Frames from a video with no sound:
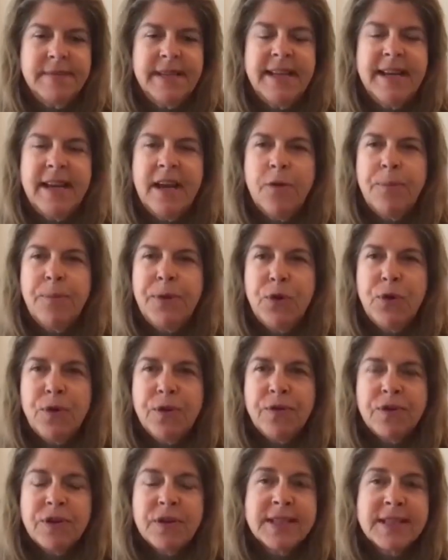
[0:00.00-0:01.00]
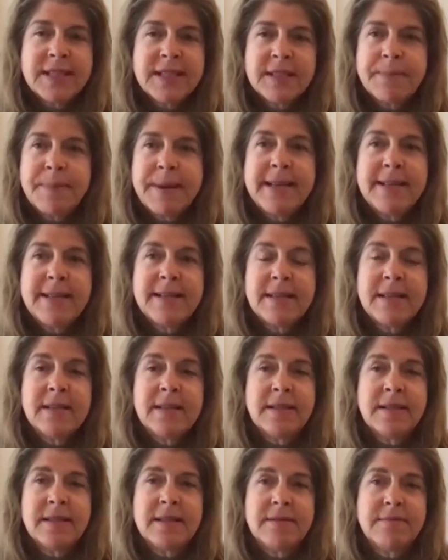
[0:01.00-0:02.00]
and how beautiful this space
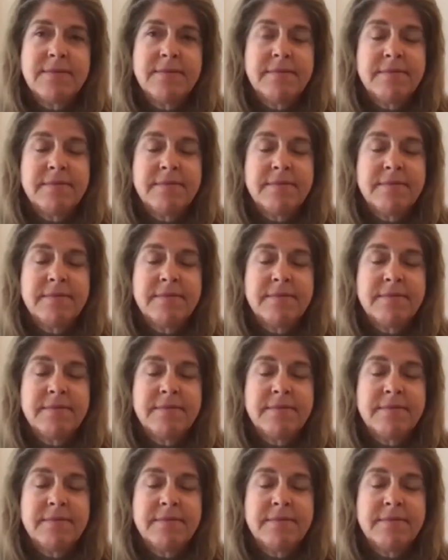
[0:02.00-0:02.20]
is